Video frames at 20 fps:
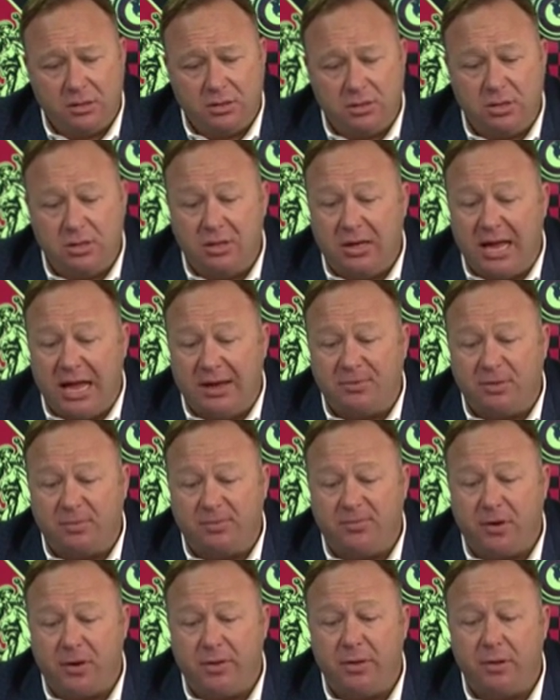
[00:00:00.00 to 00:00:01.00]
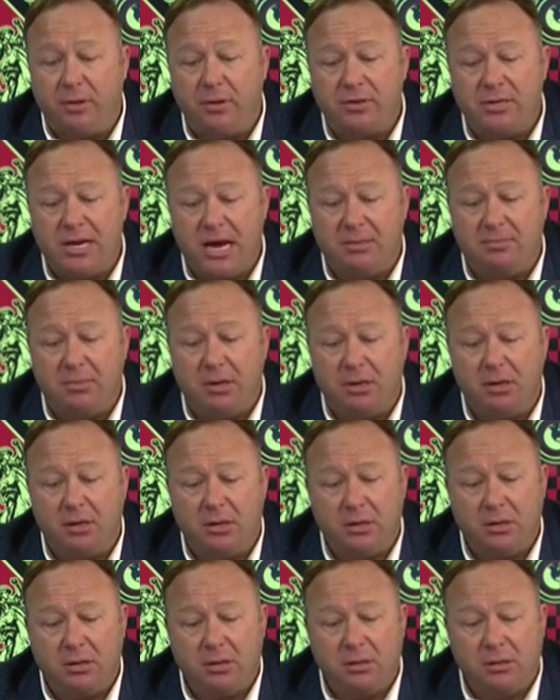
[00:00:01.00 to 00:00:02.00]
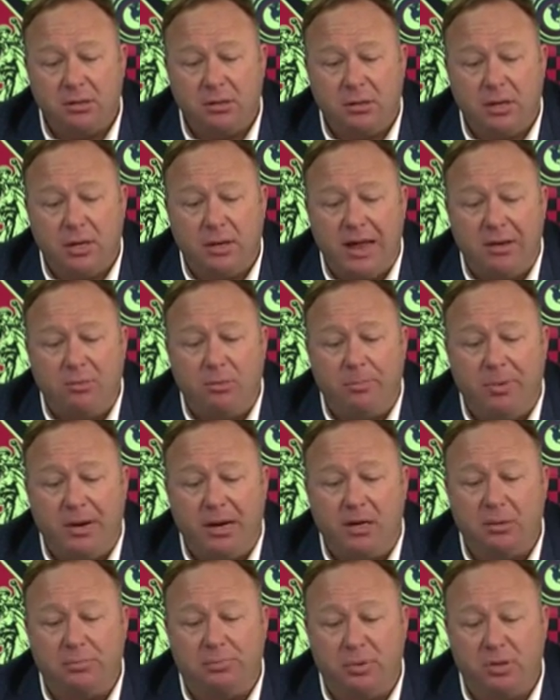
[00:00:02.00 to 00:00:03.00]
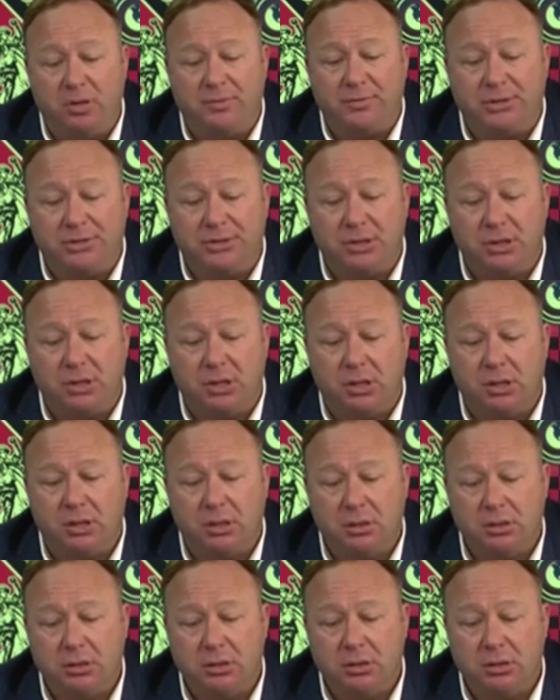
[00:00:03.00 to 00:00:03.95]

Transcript: She'll have some further entertainment, and they will be in the pool for sure.